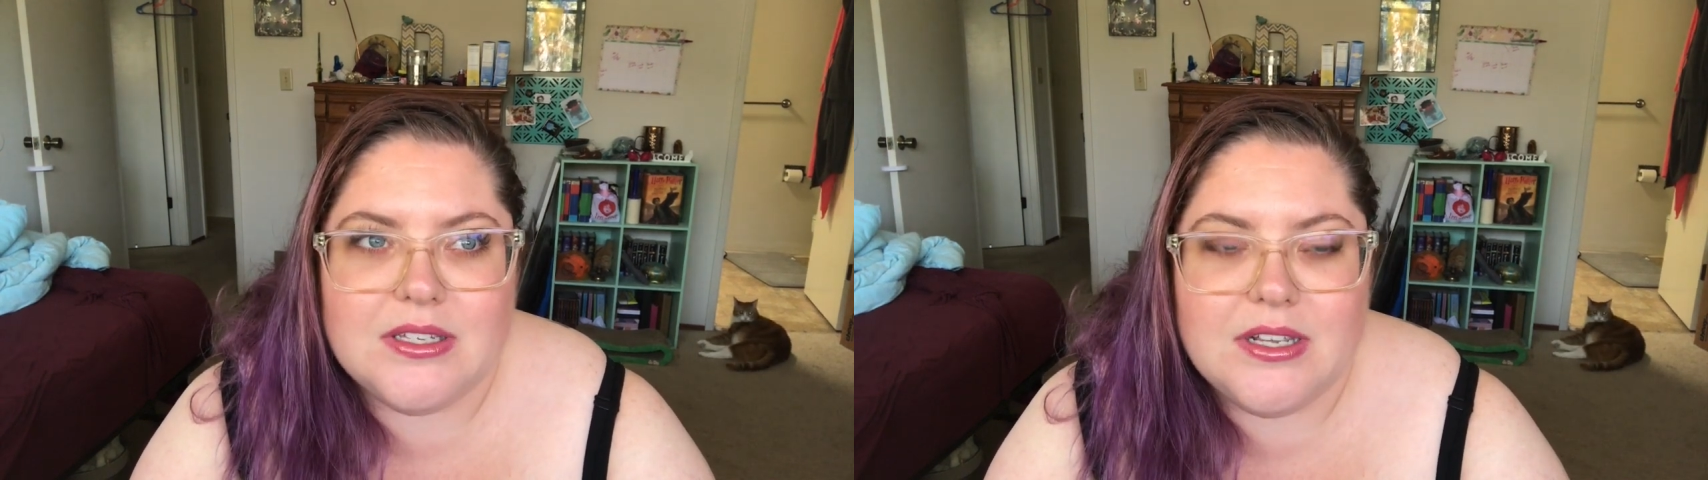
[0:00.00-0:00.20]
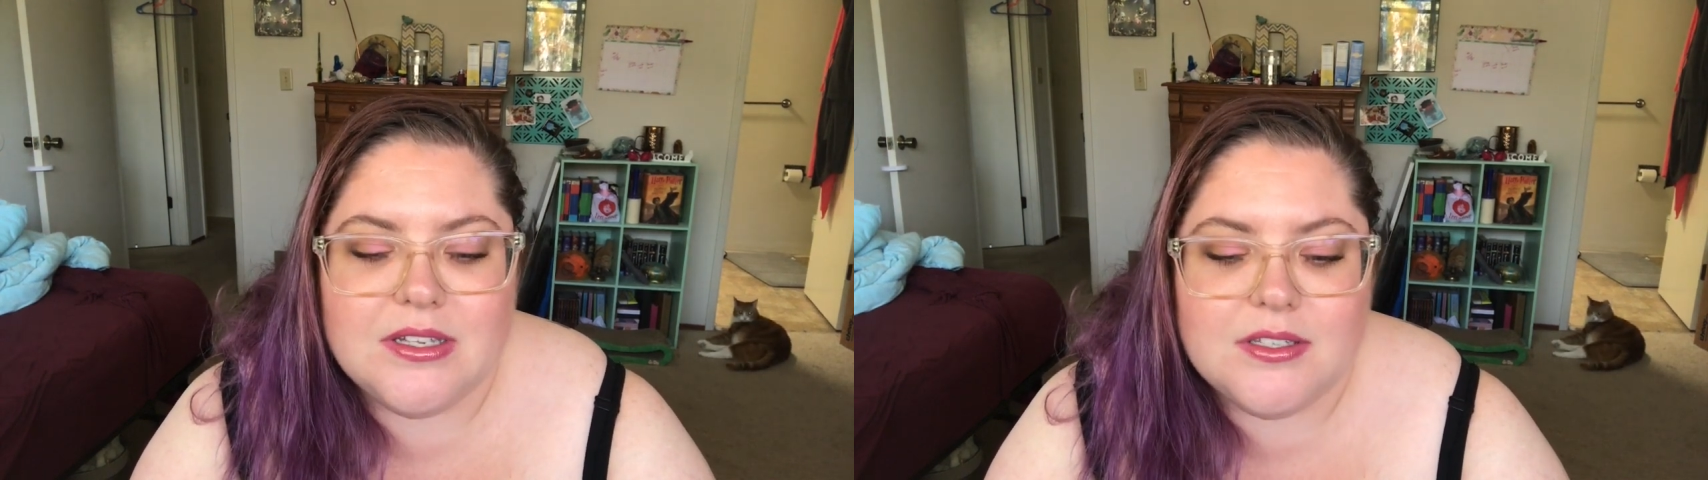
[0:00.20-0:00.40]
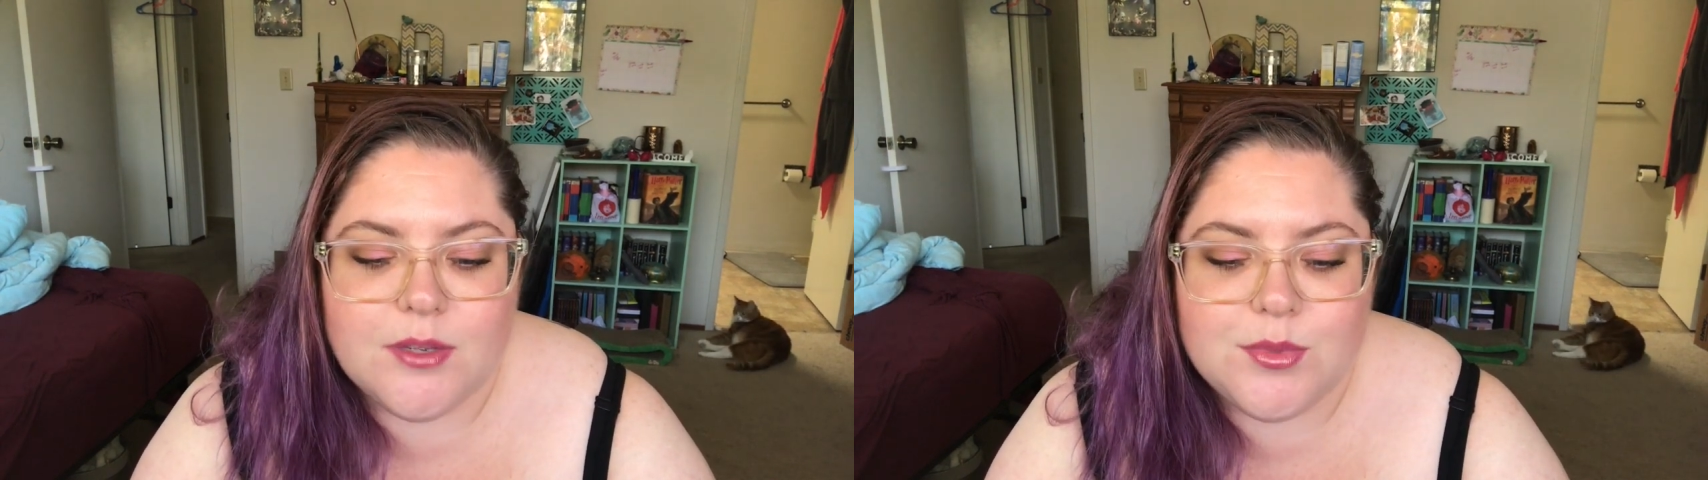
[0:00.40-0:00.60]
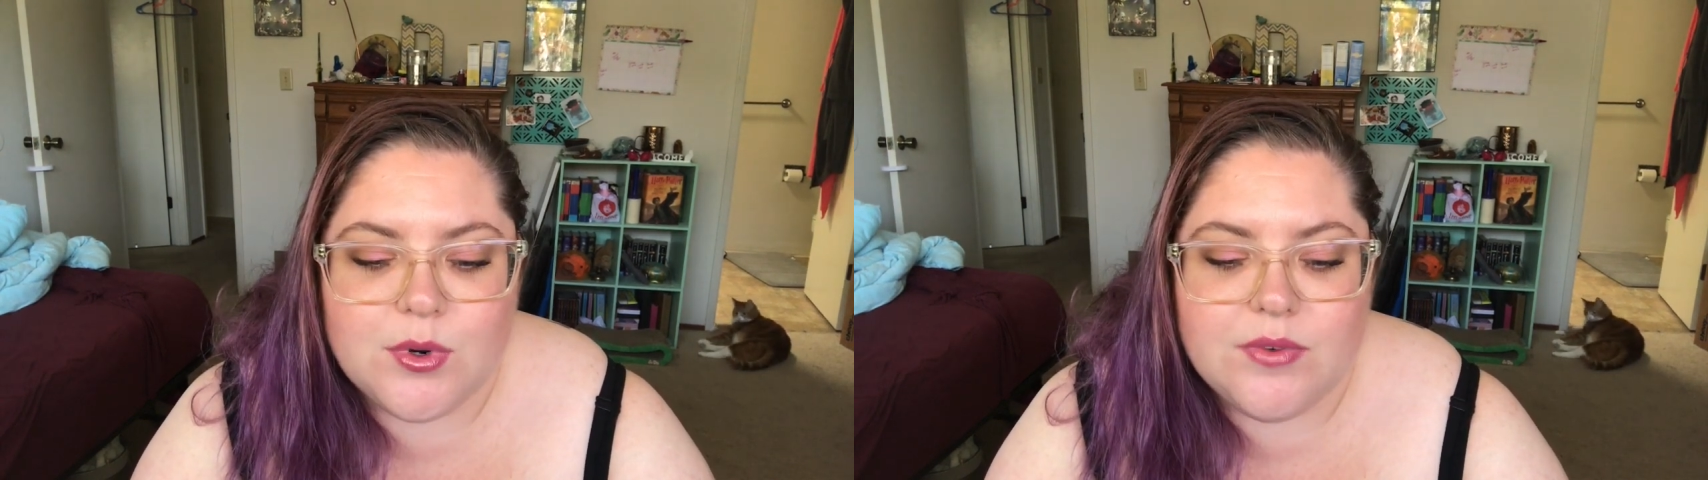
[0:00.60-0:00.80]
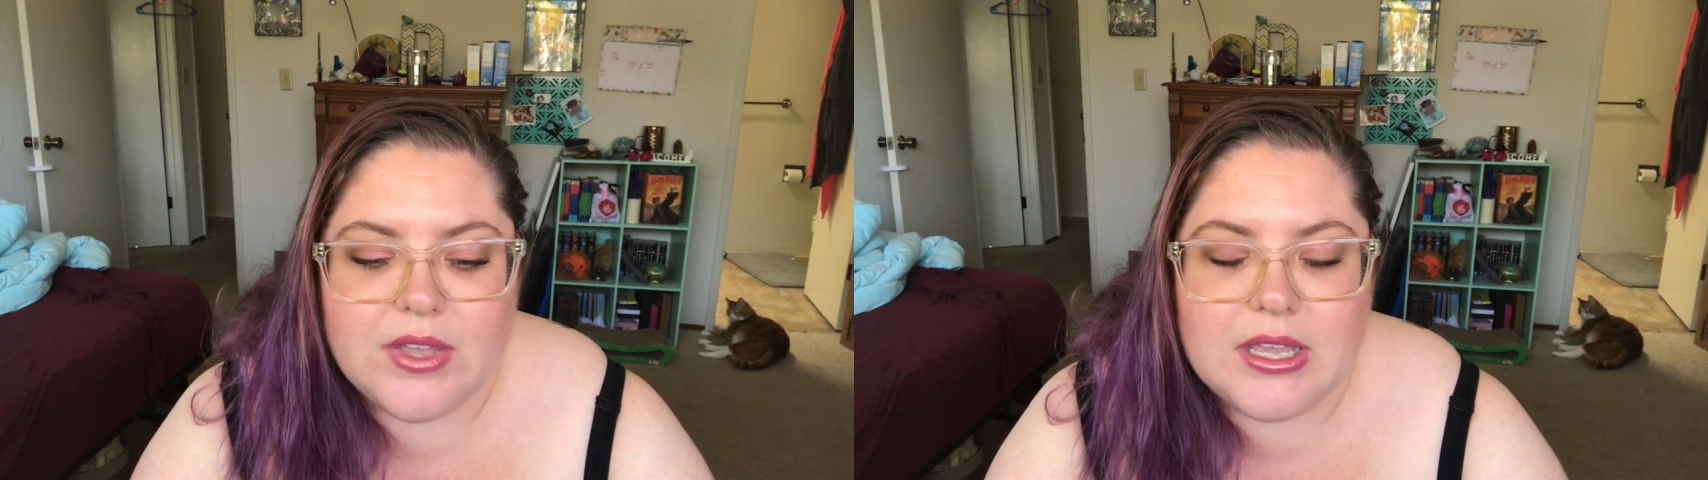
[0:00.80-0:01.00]
needs some
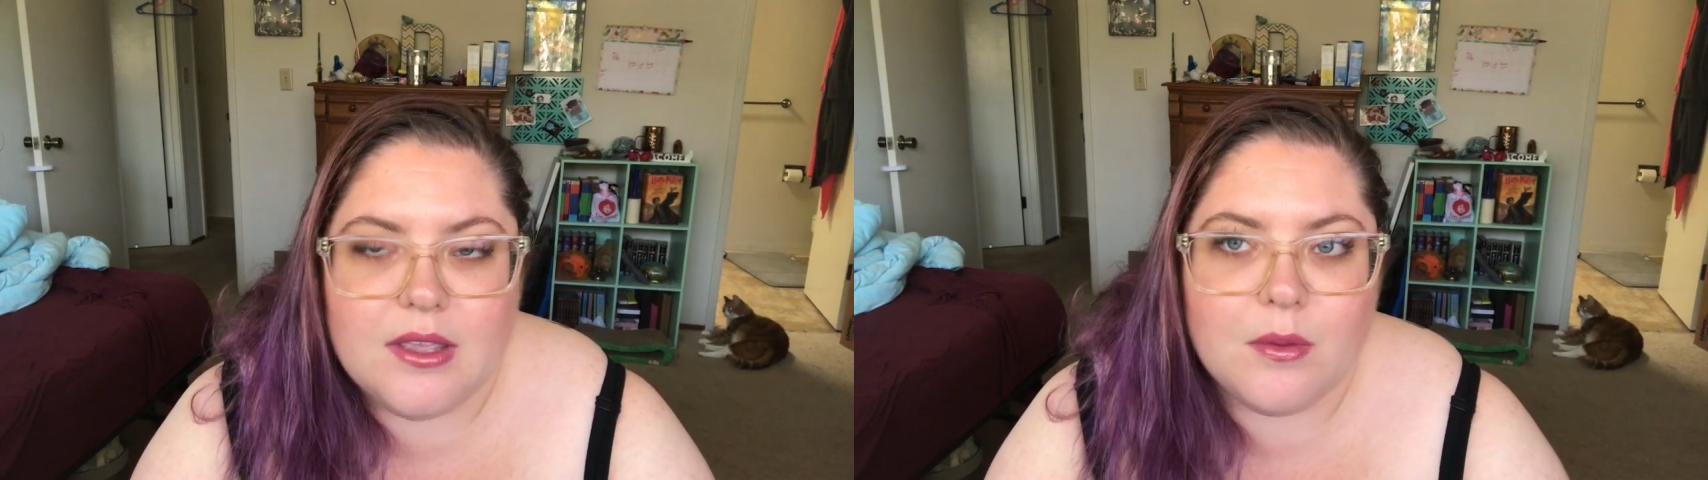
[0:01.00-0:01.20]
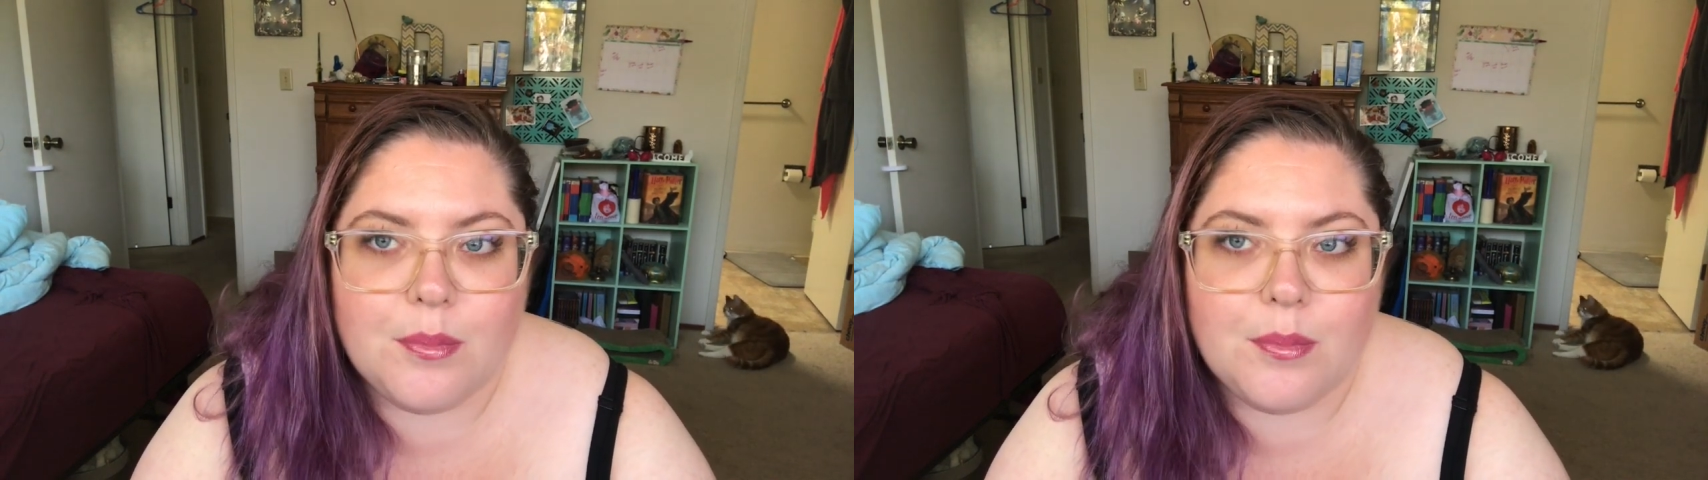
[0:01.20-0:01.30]
sort of like